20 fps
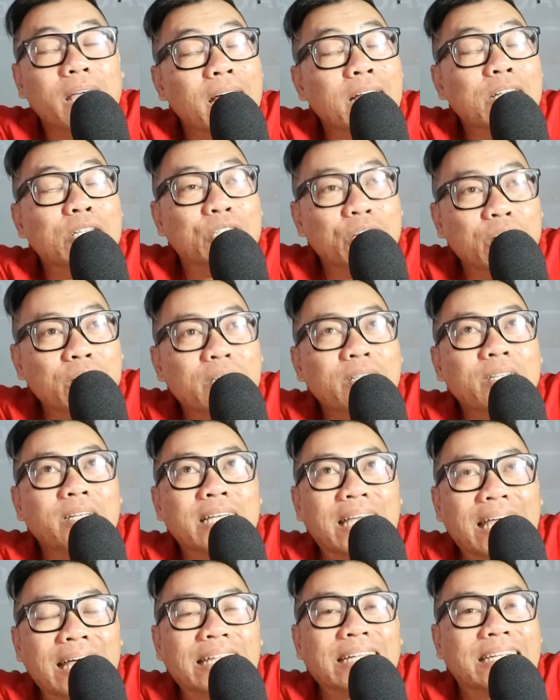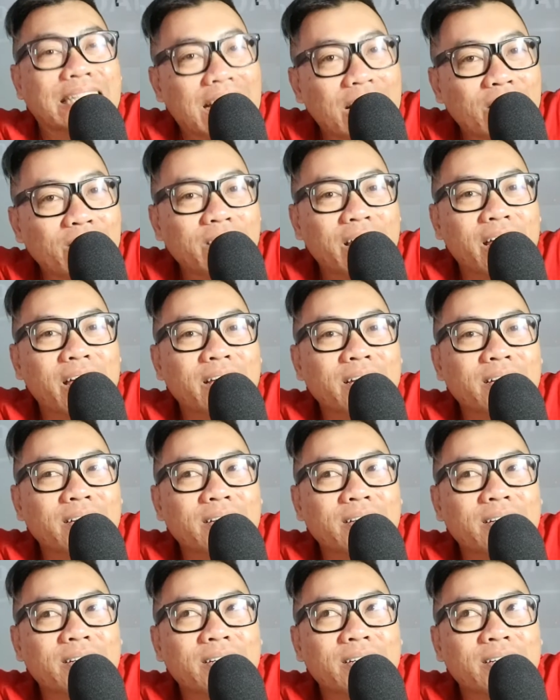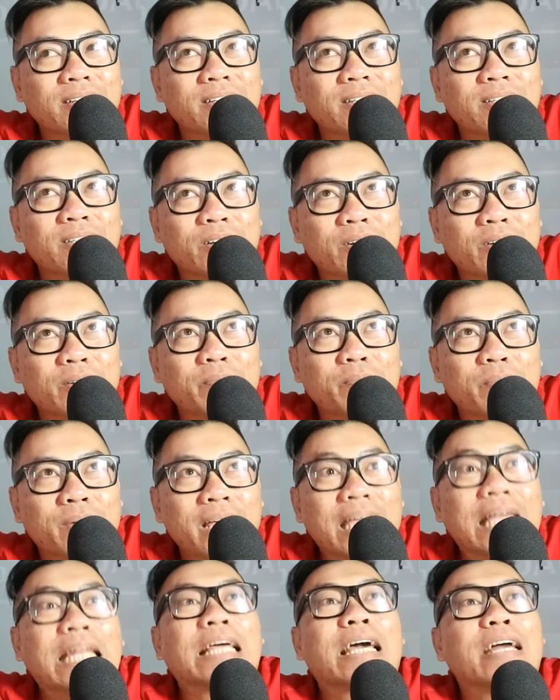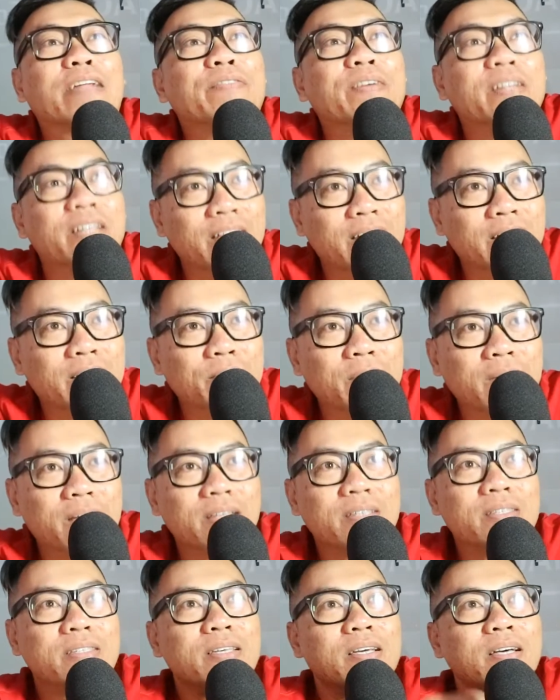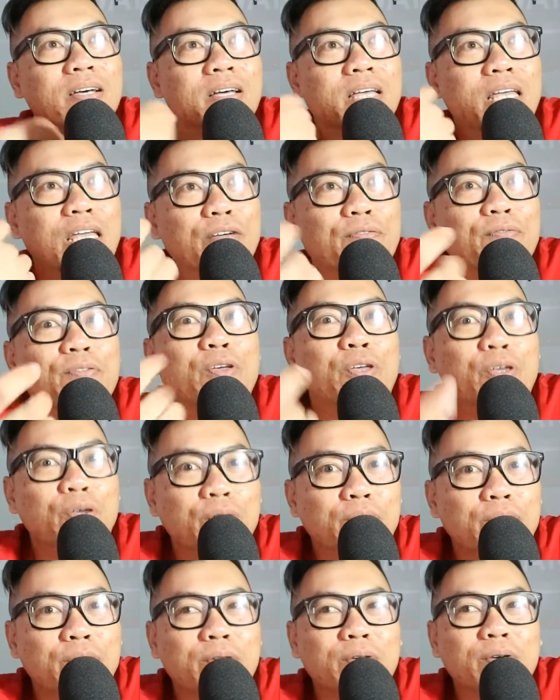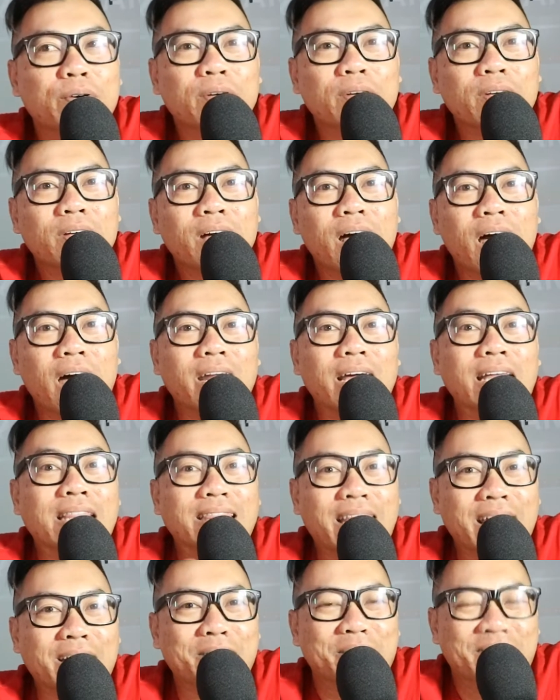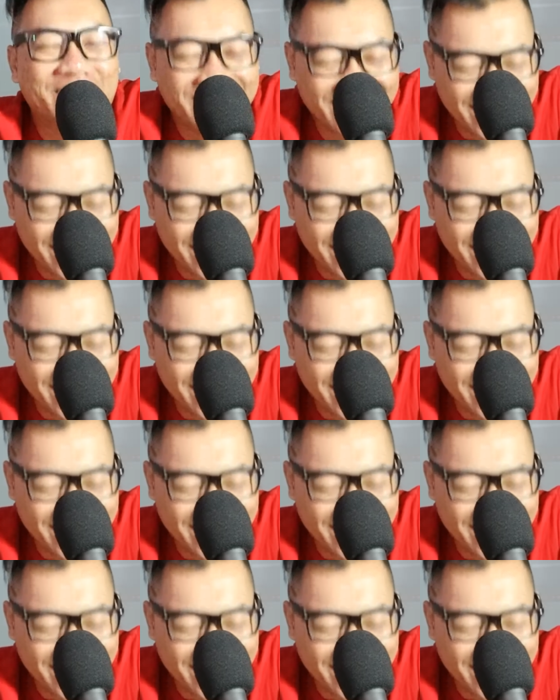Yeah, don't get down and don't be inconfident, because if you are attacked